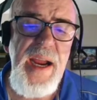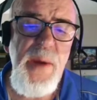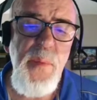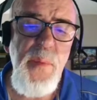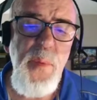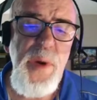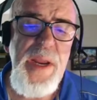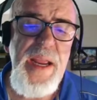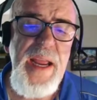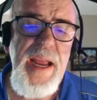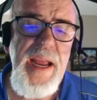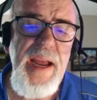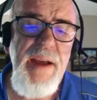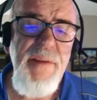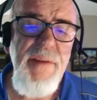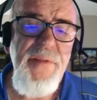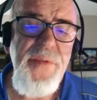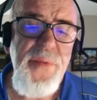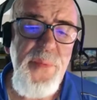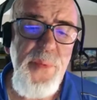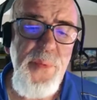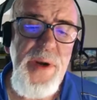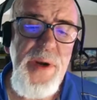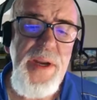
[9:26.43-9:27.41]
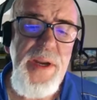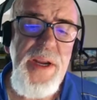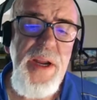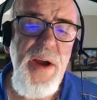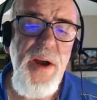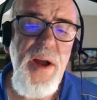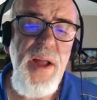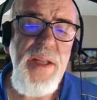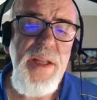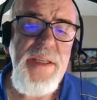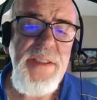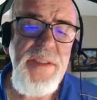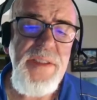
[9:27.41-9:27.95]
We have 3
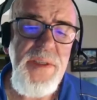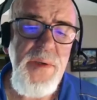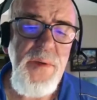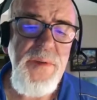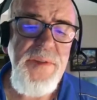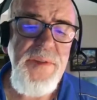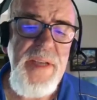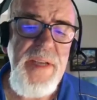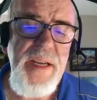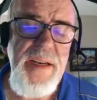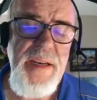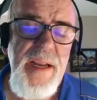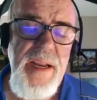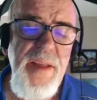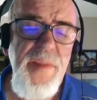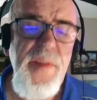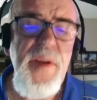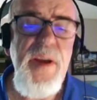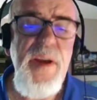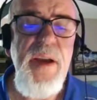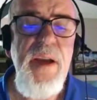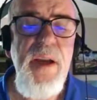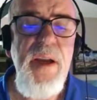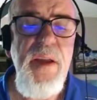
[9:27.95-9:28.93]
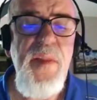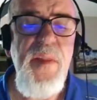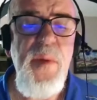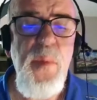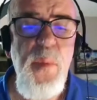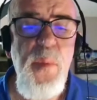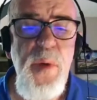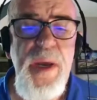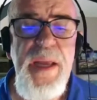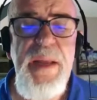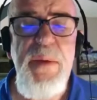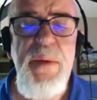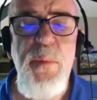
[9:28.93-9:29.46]
on Tuesday. Now, the
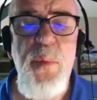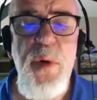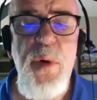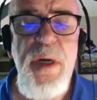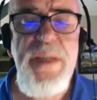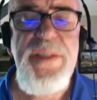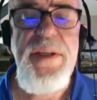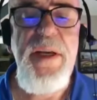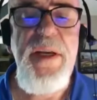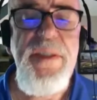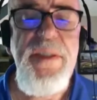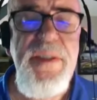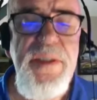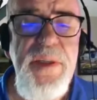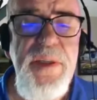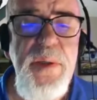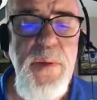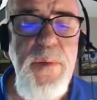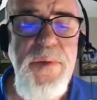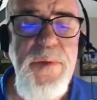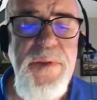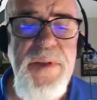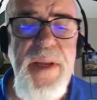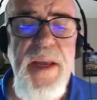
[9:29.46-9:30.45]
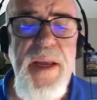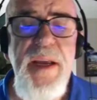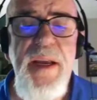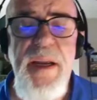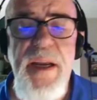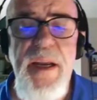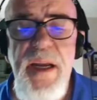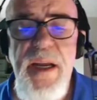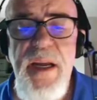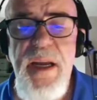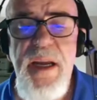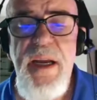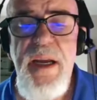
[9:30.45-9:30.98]
way it works on Tuesday,